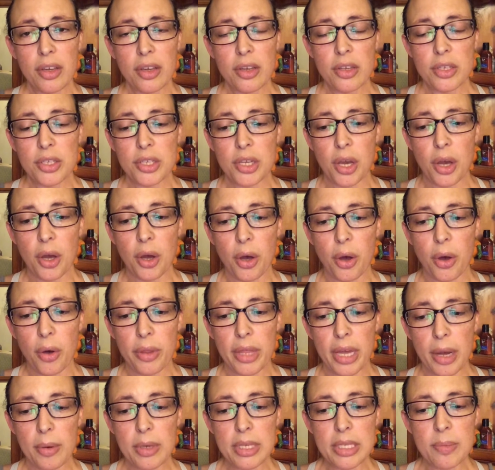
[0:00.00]
So
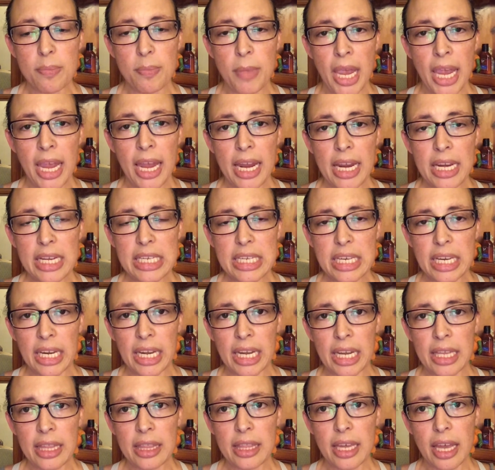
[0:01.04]
that was May
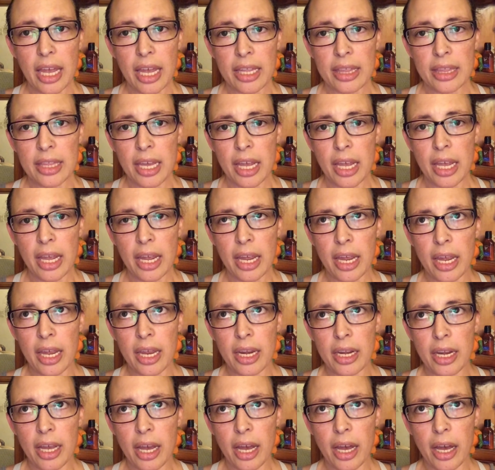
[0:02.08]
18th, and
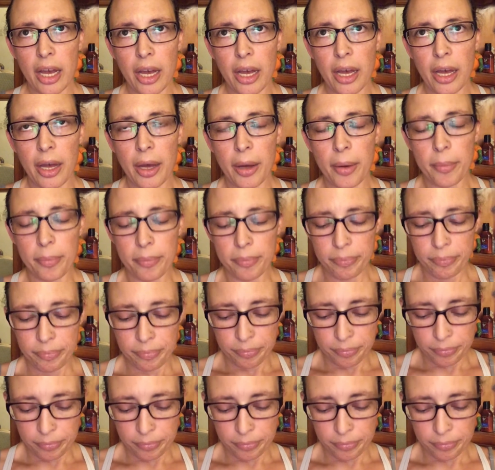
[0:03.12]
then a